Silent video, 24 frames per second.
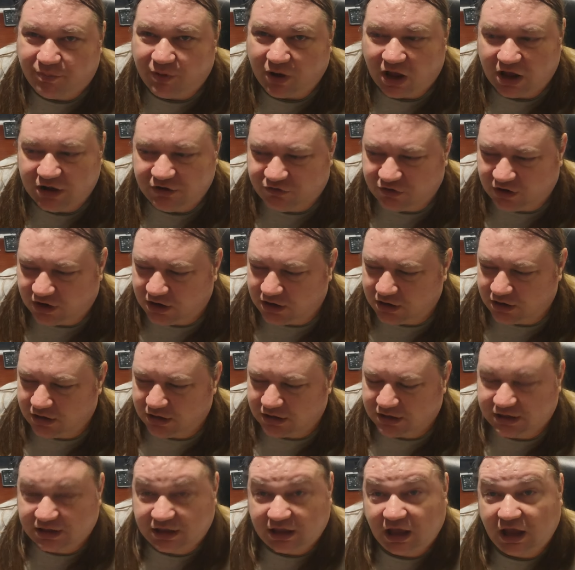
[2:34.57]

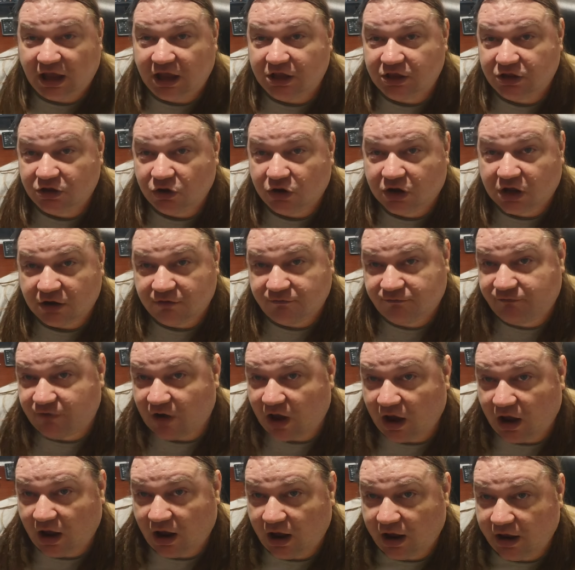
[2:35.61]
budget kit you can
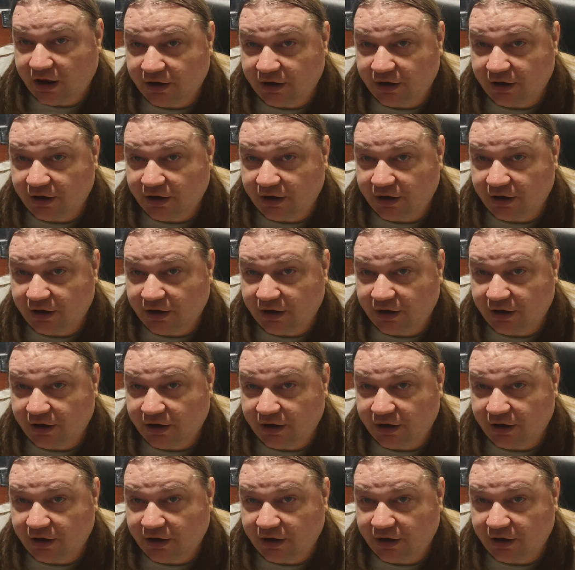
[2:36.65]
find.